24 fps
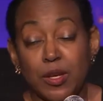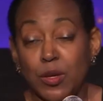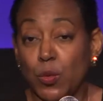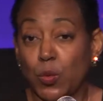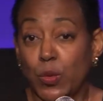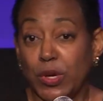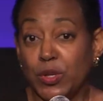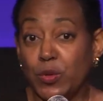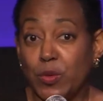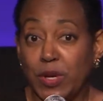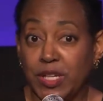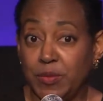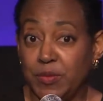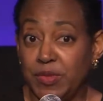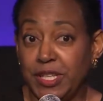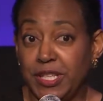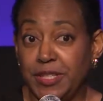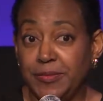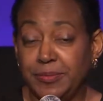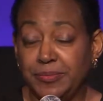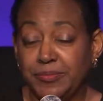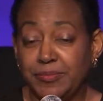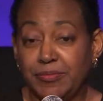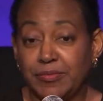What do I
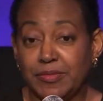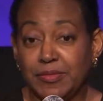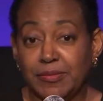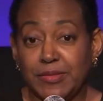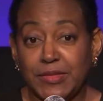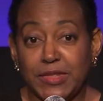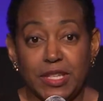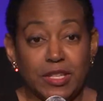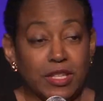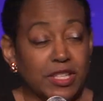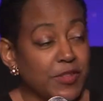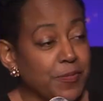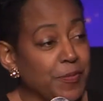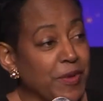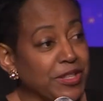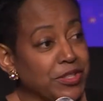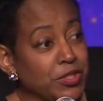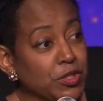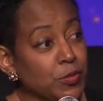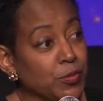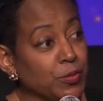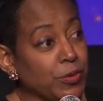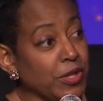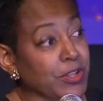mean? If my
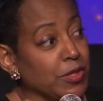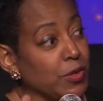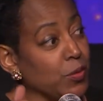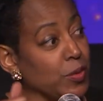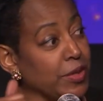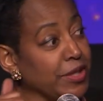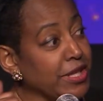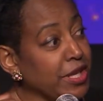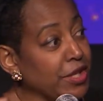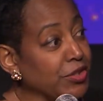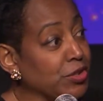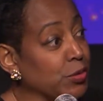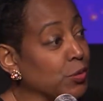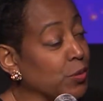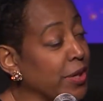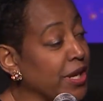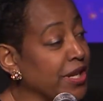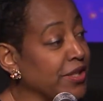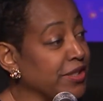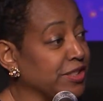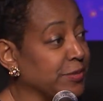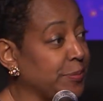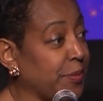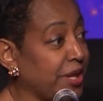little brother went out to
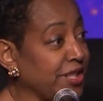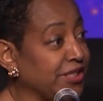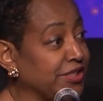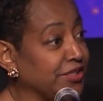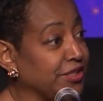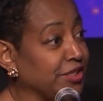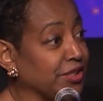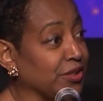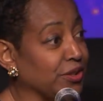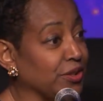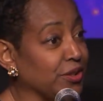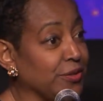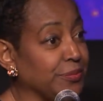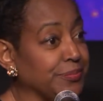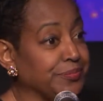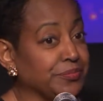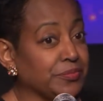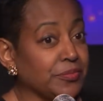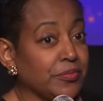ride his bicycle,